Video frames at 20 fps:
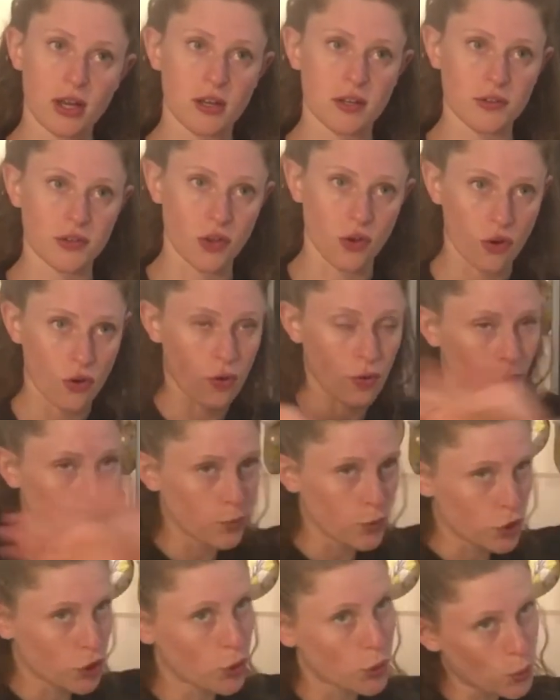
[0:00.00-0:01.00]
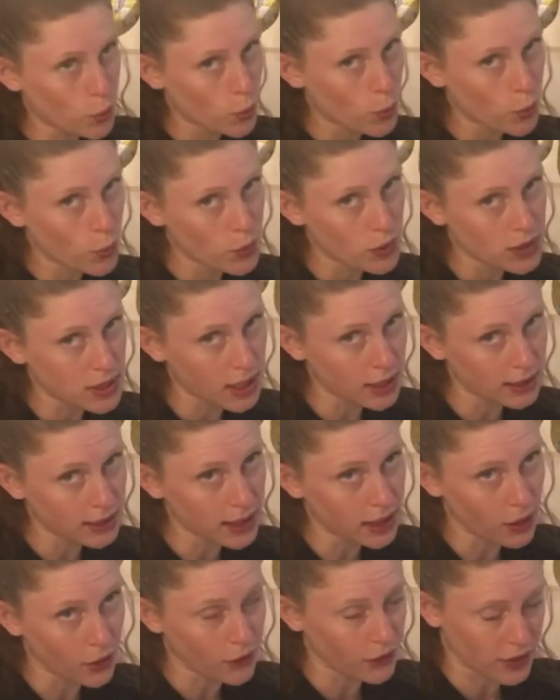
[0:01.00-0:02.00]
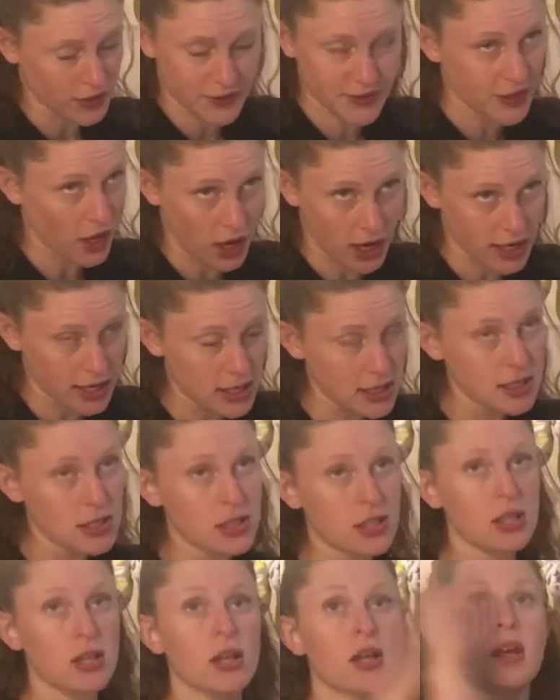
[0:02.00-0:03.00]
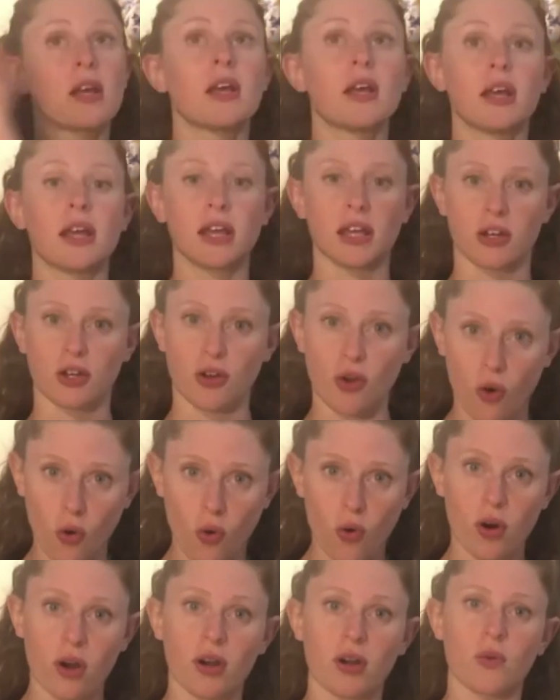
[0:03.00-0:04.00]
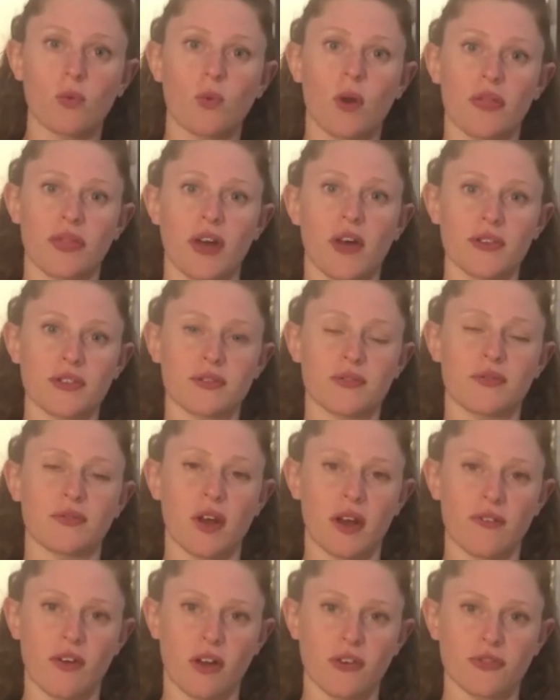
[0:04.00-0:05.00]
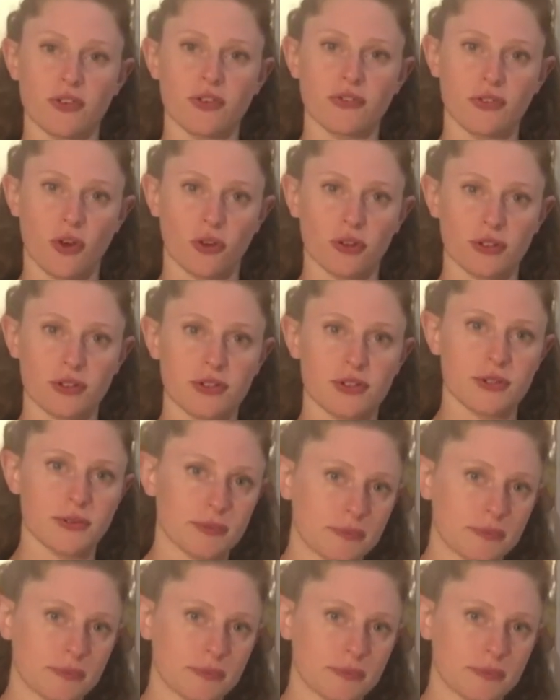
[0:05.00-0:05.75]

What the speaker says: So telehealth aside, in core, $1,500.